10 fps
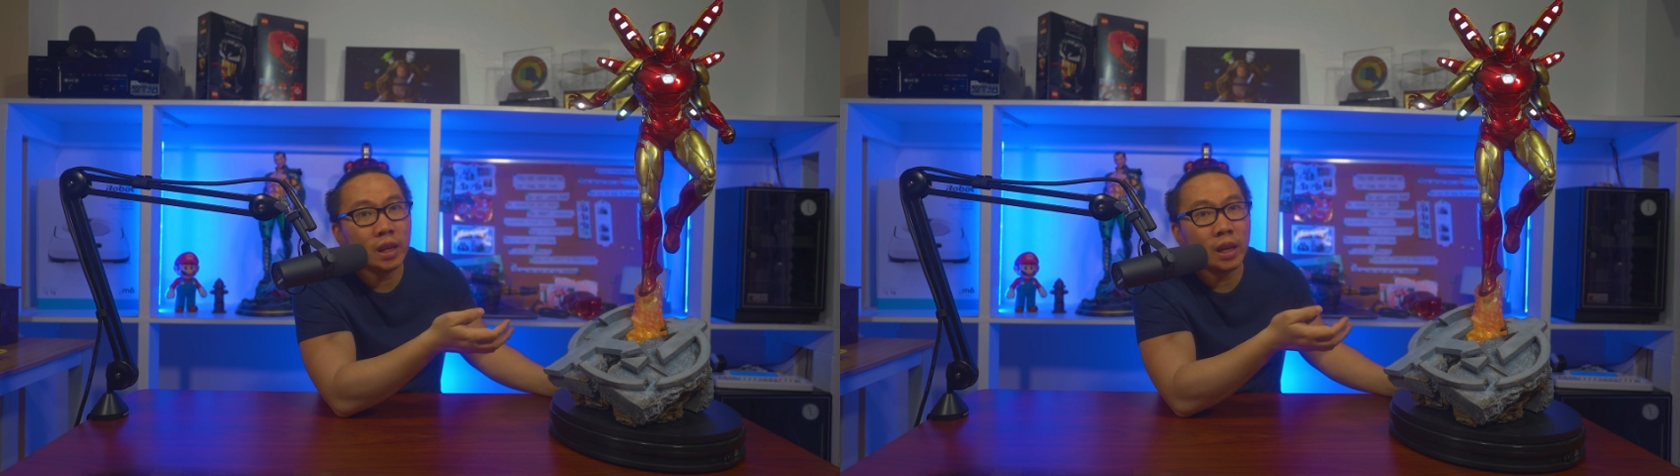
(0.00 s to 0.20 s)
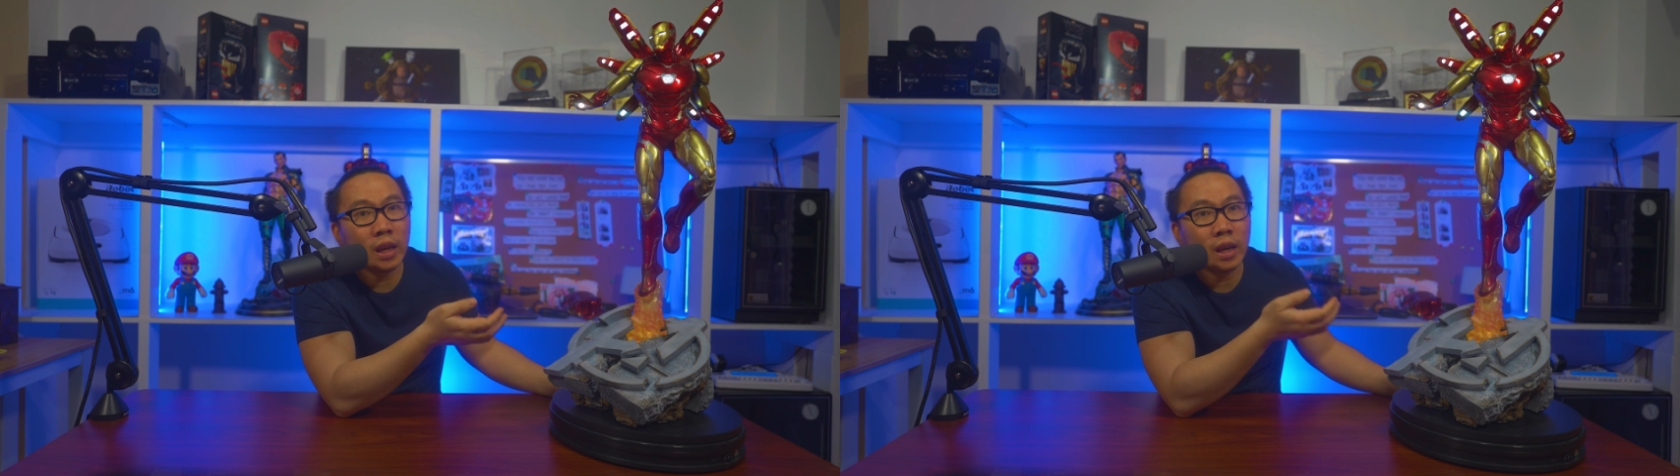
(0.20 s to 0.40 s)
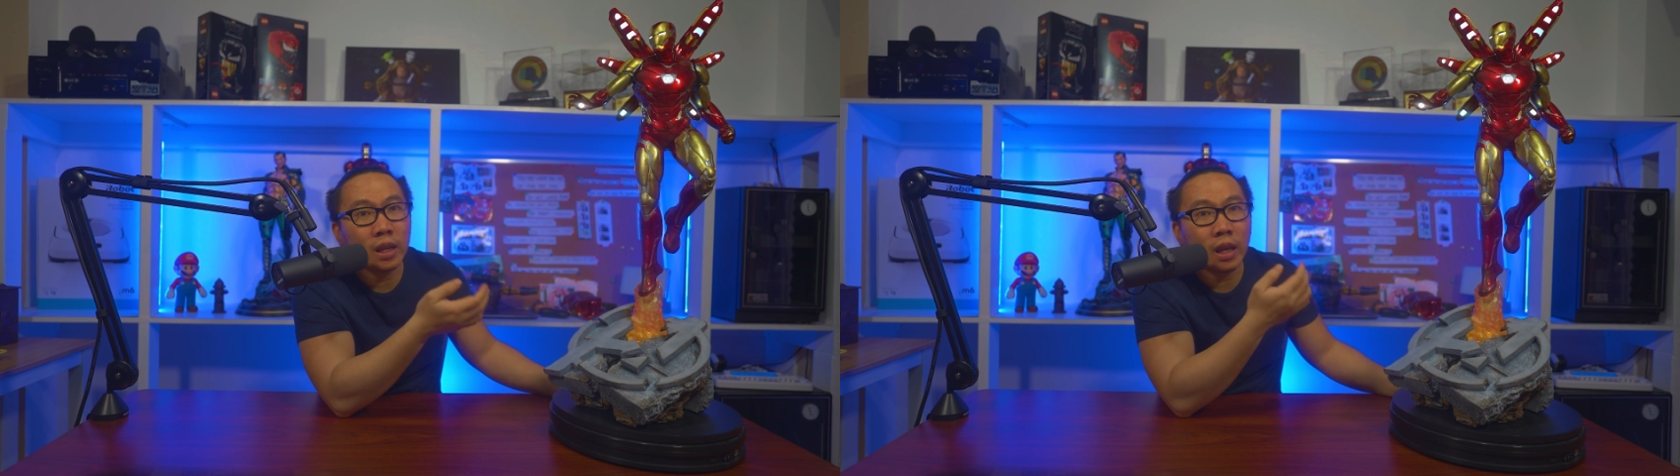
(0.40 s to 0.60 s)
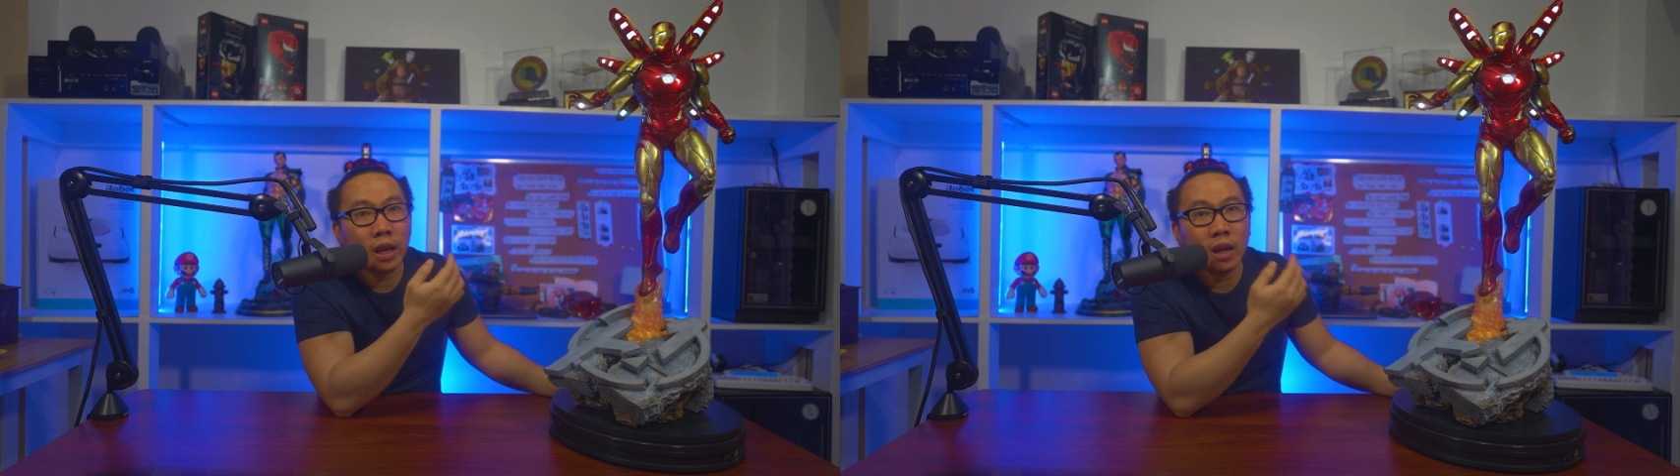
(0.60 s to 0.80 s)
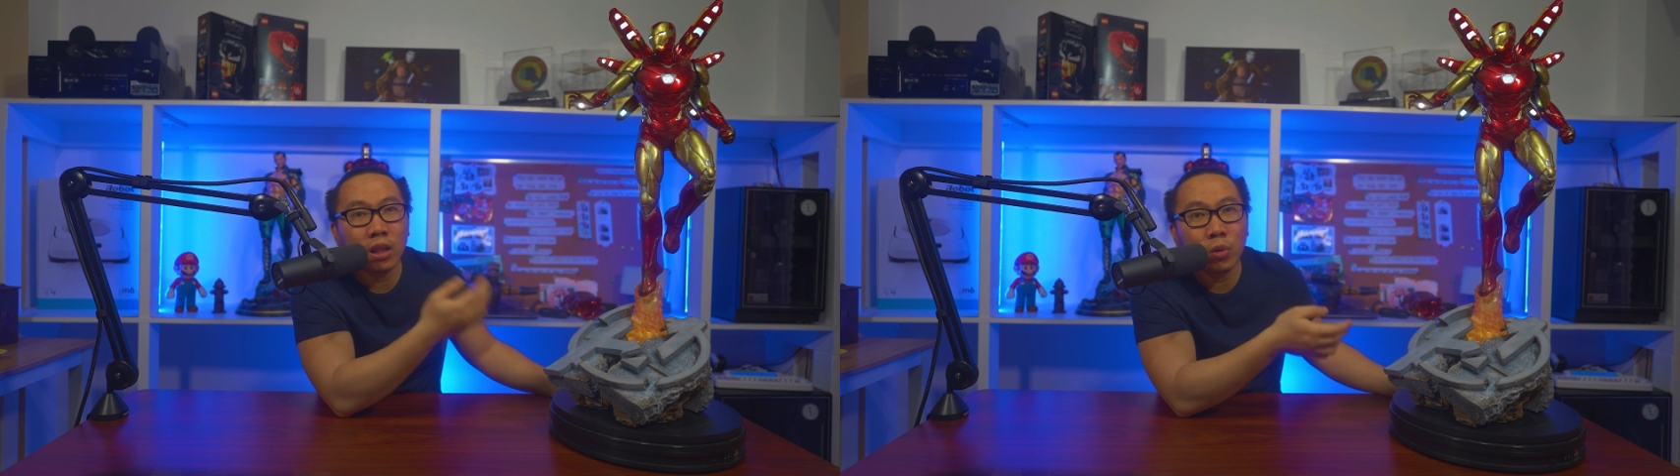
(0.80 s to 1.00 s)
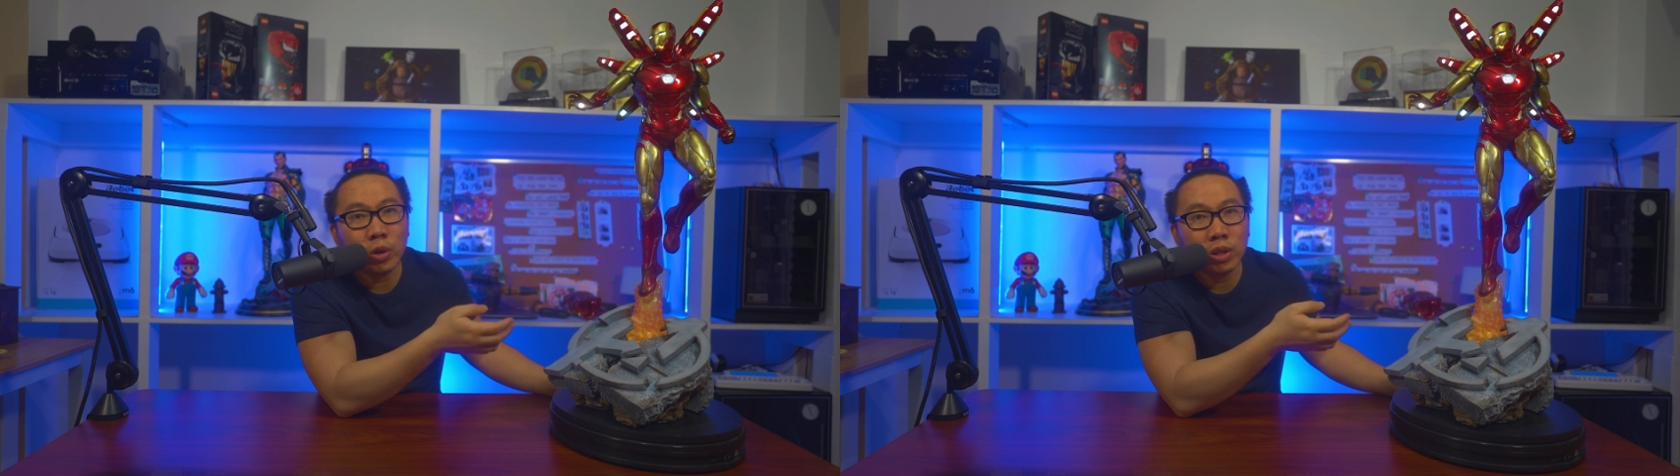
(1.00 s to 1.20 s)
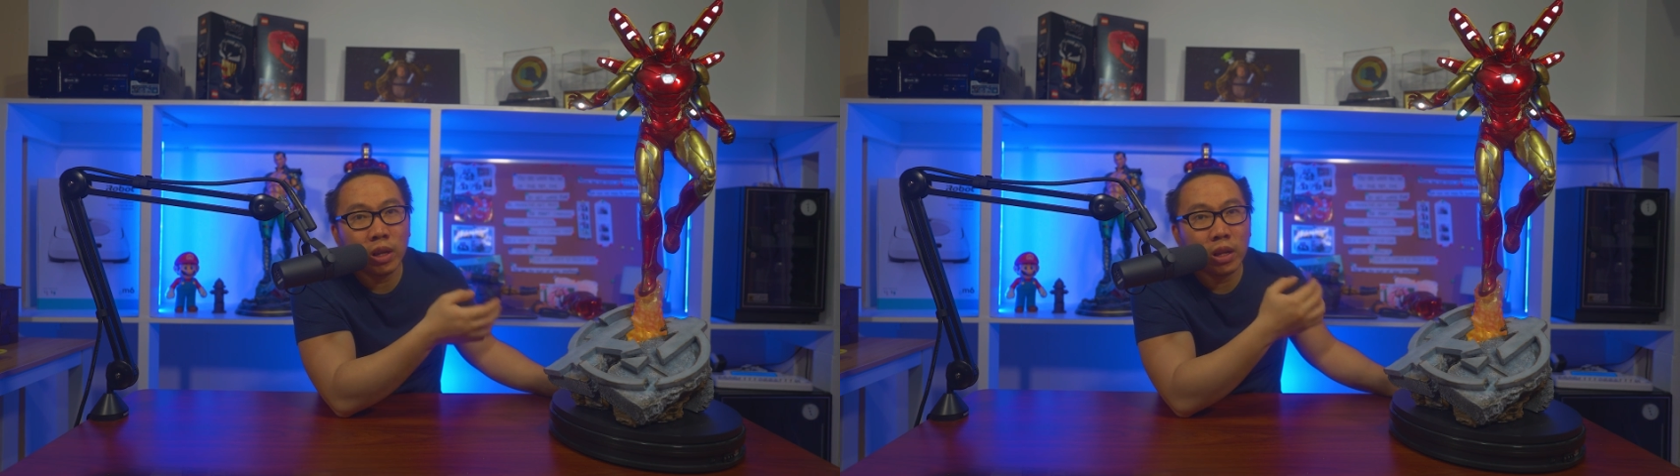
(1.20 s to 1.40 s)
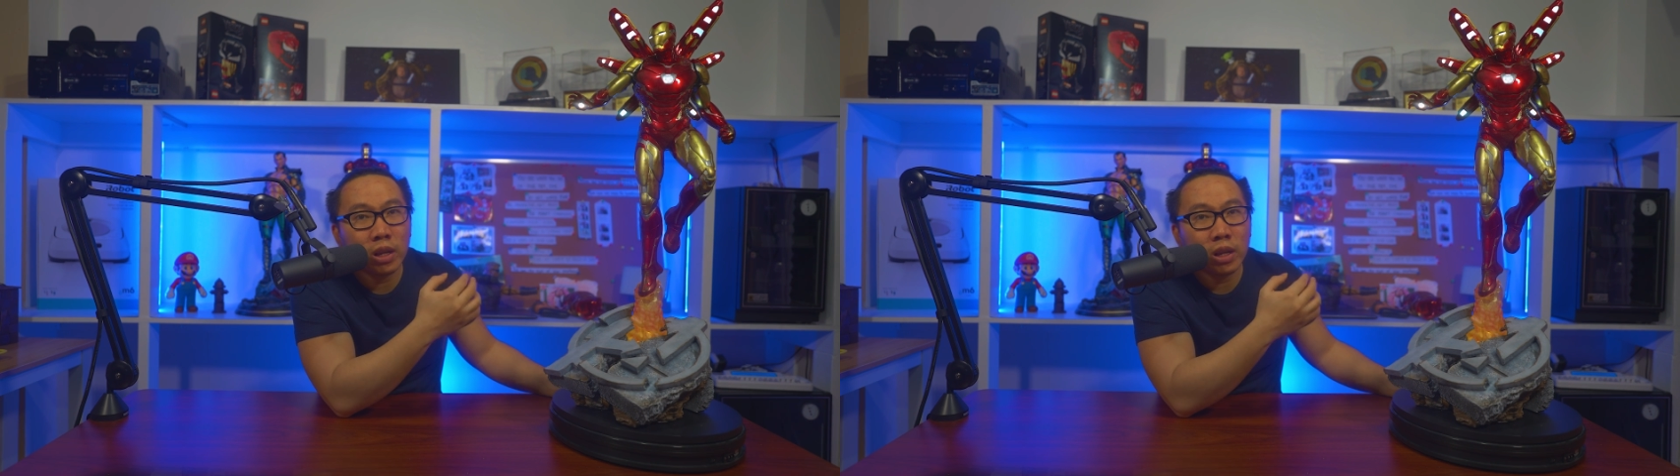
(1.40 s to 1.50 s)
and I kinda wish they